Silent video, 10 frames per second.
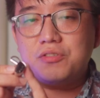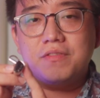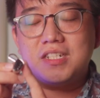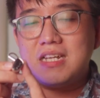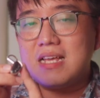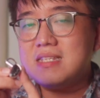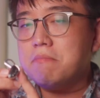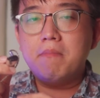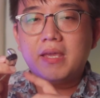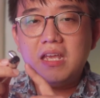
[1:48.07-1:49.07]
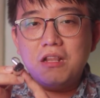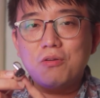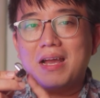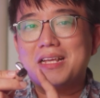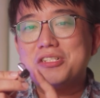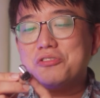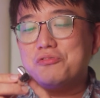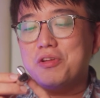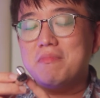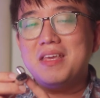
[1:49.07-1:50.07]
with the chassis, making it look
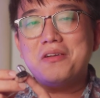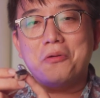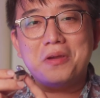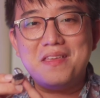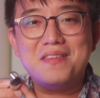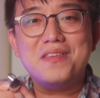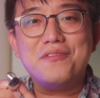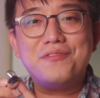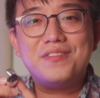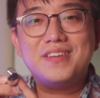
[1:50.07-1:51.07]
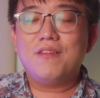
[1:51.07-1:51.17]
extremely cohesive.